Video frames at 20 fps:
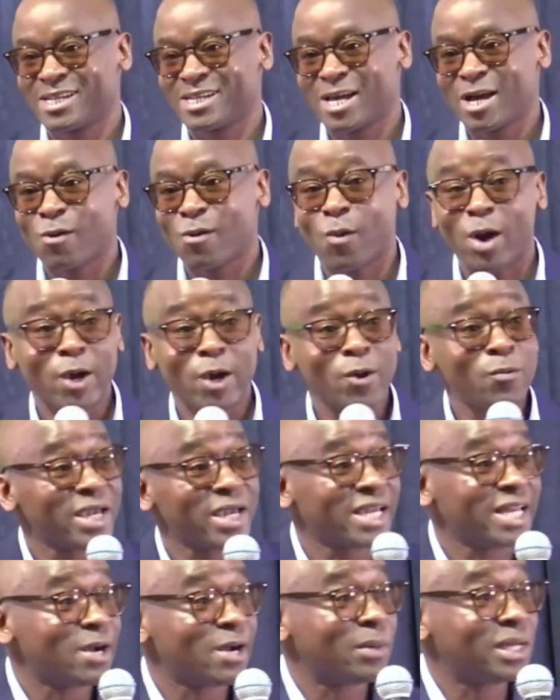Kwa hiyo mengi
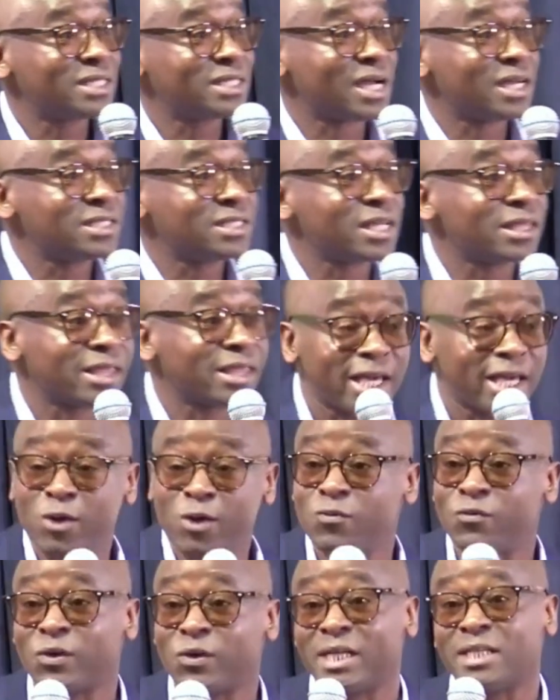na machache, thank you
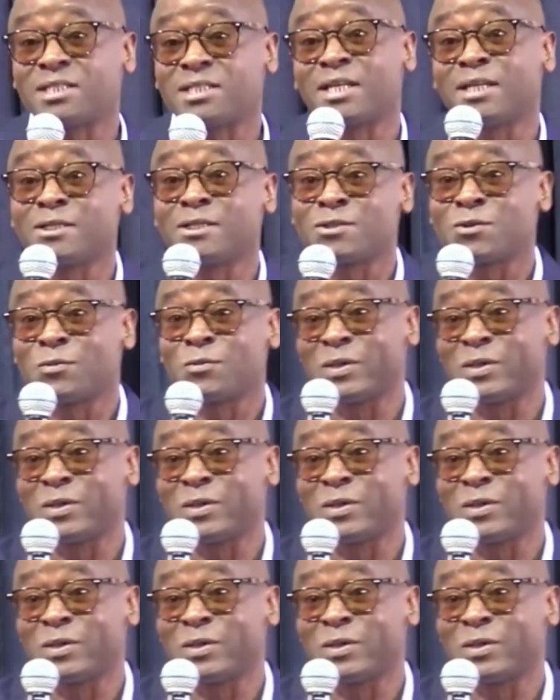for listening to me.